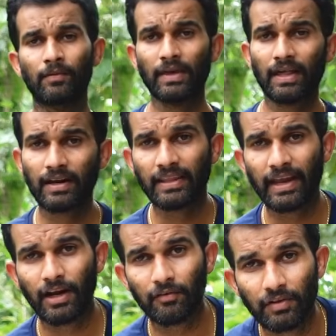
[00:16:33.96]
we are at the
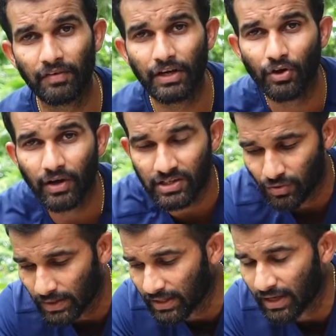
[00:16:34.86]
end of the video
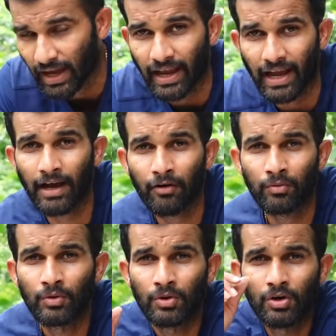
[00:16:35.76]
actually. I have
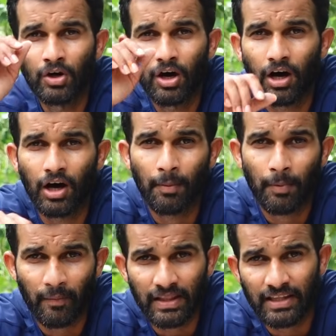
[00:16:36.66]

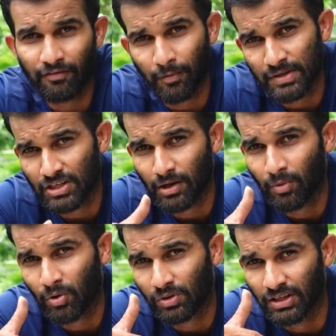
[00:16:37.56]
provided the information
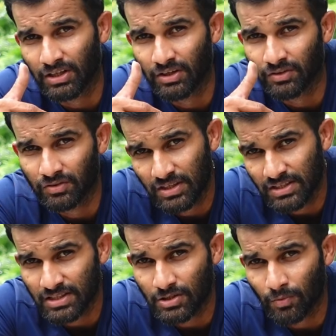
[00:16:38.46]
about the
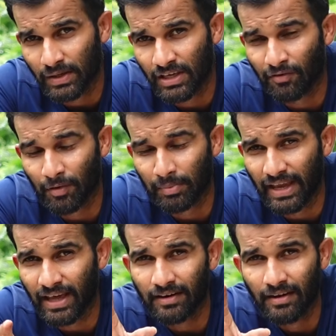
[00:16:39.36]
Theseus over here from
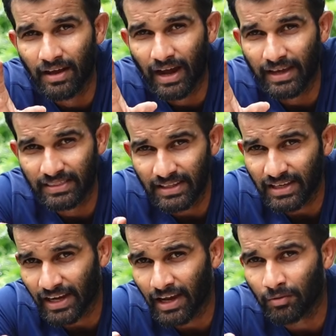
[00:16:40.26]
Gare. I
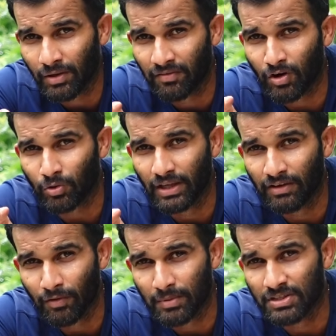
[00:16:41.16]
think I have given out the
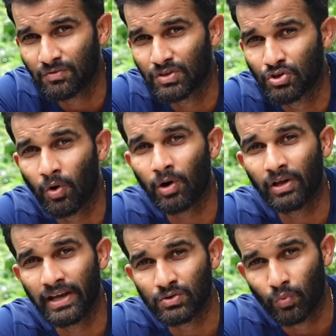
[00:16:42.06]
information which you all
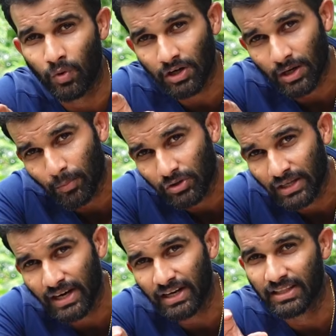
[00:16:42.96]
guys wanted about
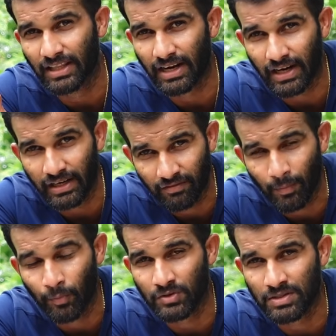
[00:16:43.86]
the gun in the right
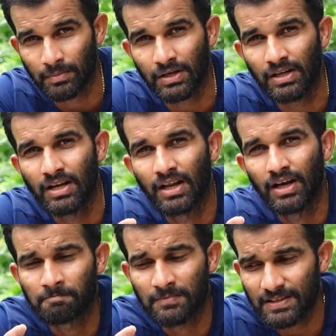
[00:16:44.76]
way possible.
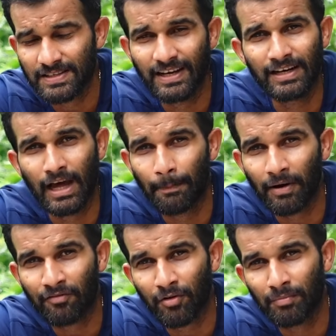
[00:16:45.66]
This gun,
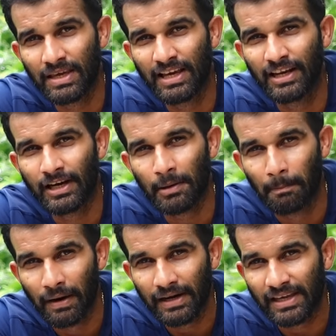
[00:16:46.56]
apart from being a little
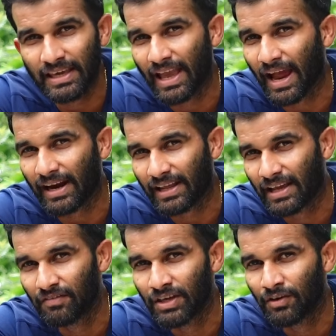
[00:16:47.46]
bulky and
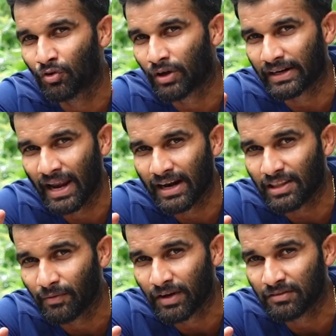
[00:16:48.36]
heavy, if you can
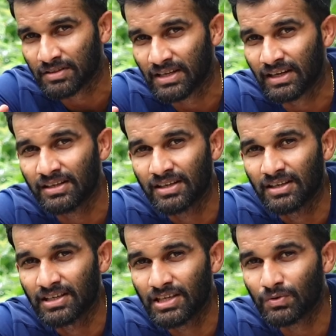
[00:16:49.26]
handle the weight of this gun,
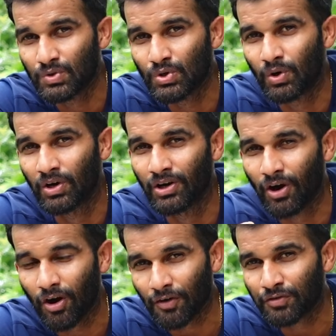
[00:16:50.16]
gives you a
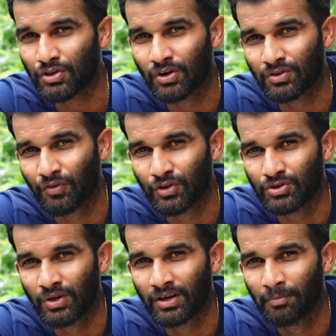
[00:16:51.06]
lot of shots for
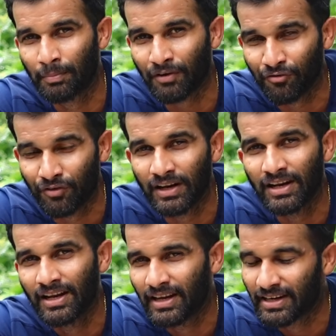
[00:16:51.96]
sure per fill.
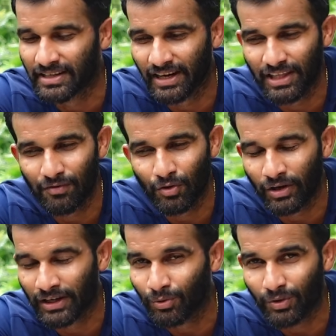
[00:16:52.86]
It can give you
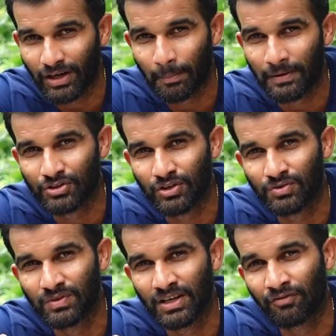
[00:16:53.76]
like 200 plus
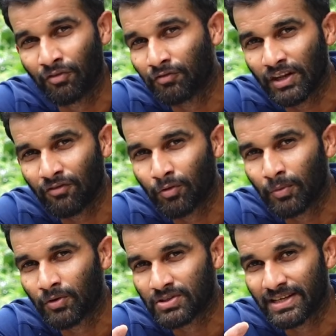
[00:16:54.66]
shots with 15
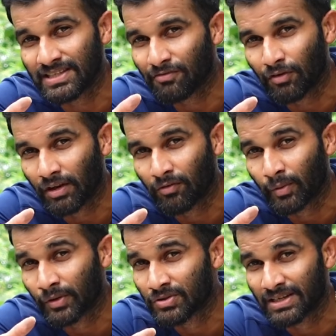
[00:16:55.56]
foot-pounds, less than 15
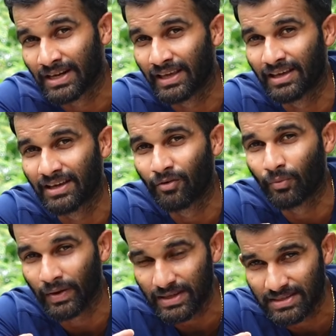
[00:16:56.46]
foot-pounds, like
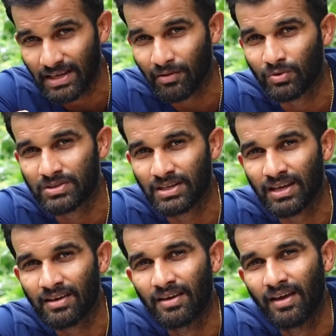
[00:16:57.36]
crazy I would
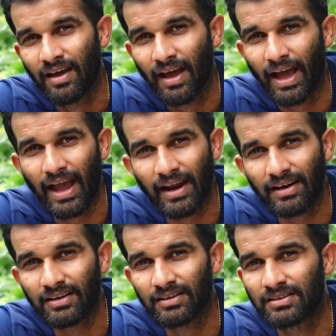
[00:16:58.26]
say.
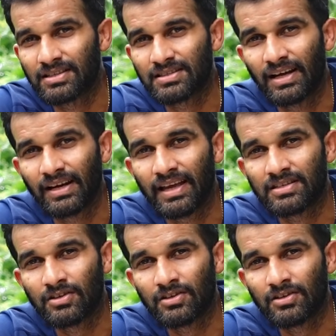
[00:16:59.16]
And this gun has